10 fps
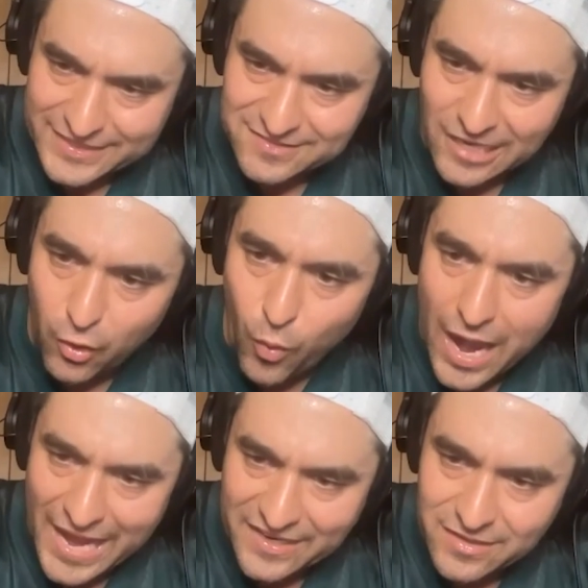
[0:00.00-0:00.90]
and you tell
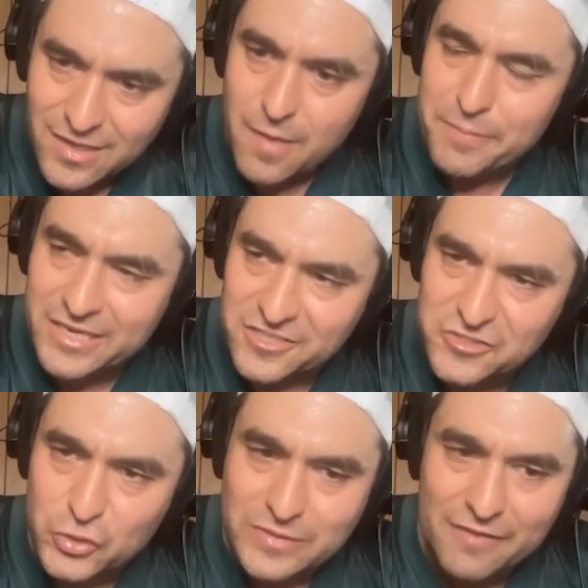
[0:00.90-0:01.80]
why.
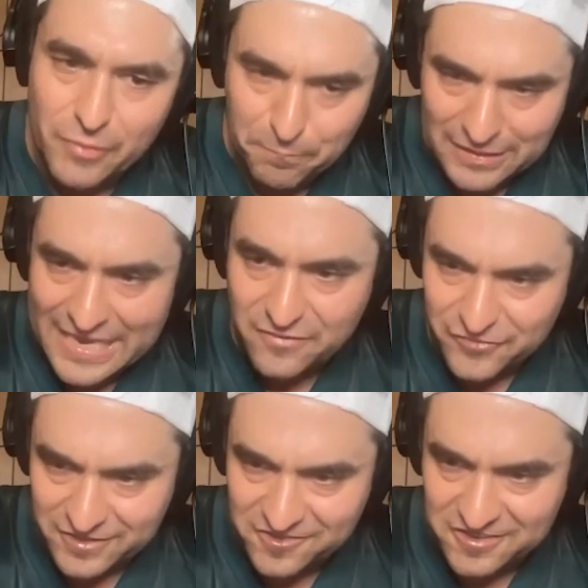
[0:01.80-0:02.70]
Because you never played
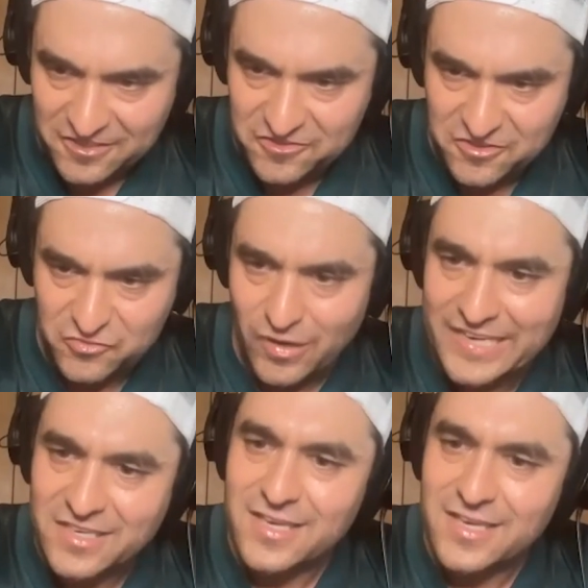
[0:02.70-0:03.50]
for the Sixers, right?